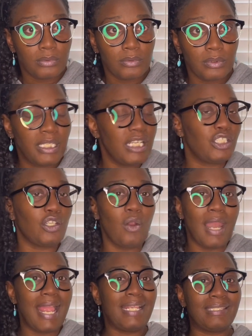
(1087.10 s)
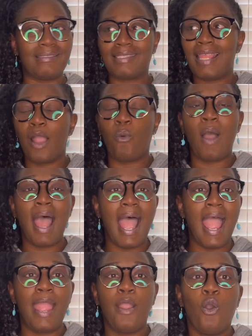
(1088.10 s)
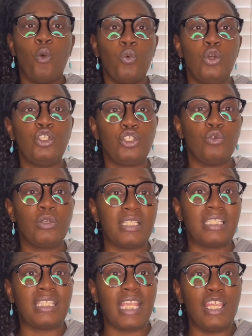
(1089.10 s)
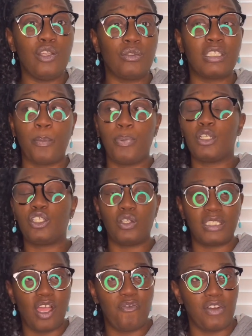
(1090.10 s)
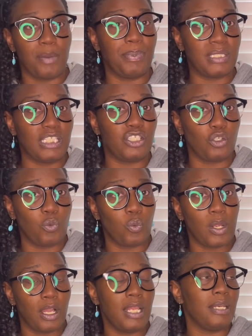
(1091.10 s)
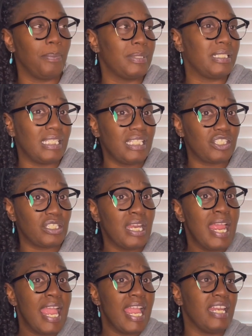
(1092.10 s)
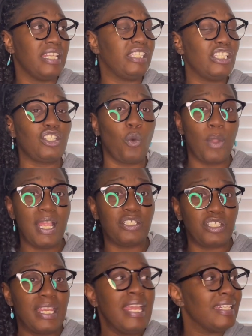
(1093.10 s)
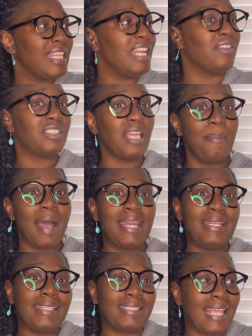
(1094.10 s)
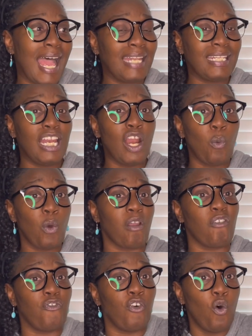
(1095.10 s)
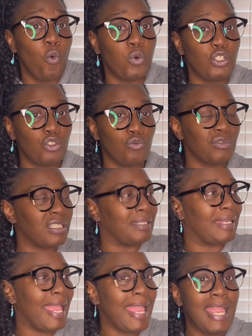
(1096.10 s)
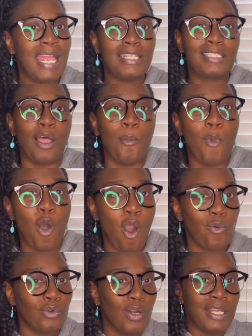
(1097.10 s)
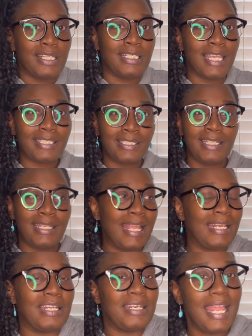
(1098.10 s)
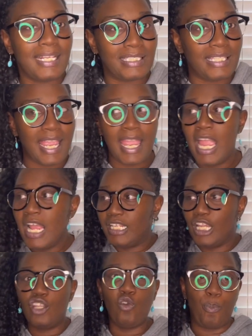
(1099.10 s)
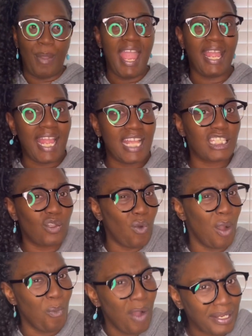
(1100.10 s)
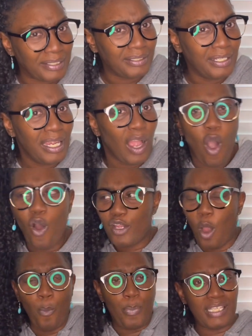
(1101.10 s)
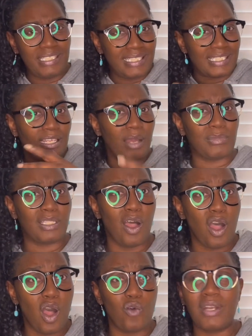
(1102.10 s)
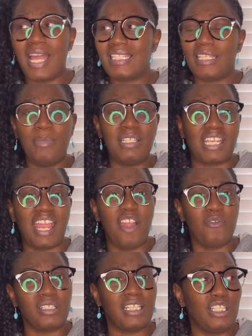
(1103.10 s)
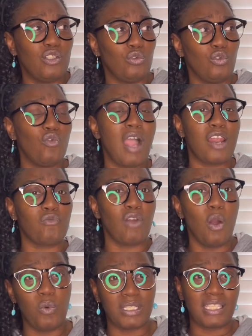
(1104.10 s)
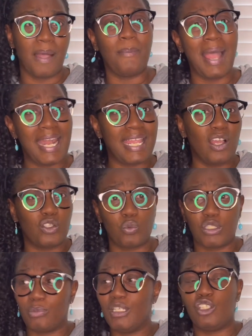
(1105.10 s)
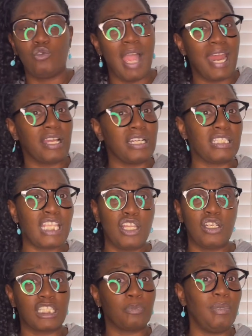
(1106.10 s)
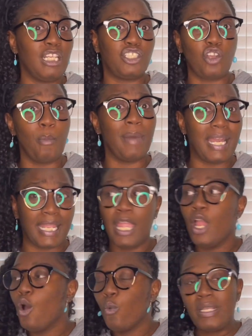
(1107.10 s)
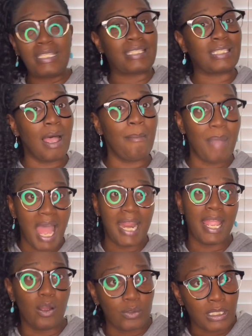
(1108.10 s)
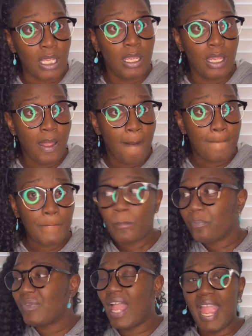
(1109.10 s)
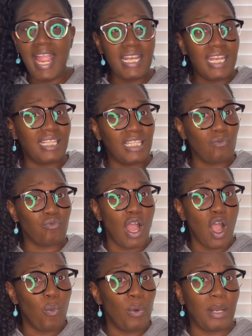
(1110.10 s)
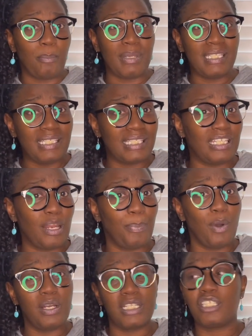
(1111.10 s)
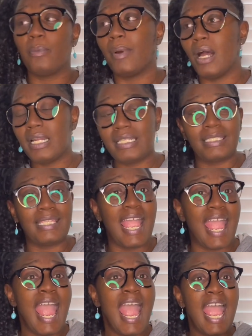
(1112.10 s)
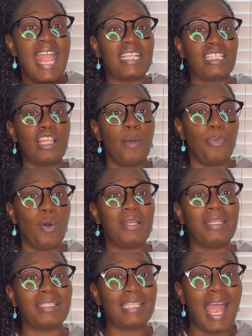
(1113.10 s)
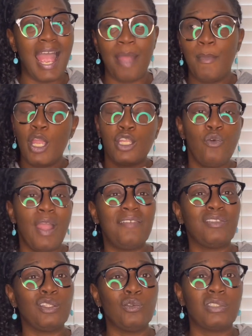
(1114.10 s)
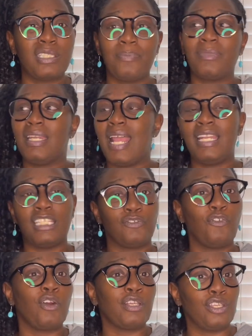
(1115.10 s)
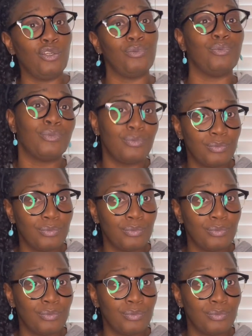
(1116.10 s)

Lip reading: Get your license. Like, why would you continue to put yourself in a situation that if somebody decide they don't want to fool with you today, tomorrow, yesterday, the next day, then you back at square one. All your business come to a halt. Not to mention everything you do got to run with somebody else, which means you got to continue to split your money with somebody else. Now, ain't nothing wrong with a business and a partnership, but understand at some point in time, you have to do something that is for you.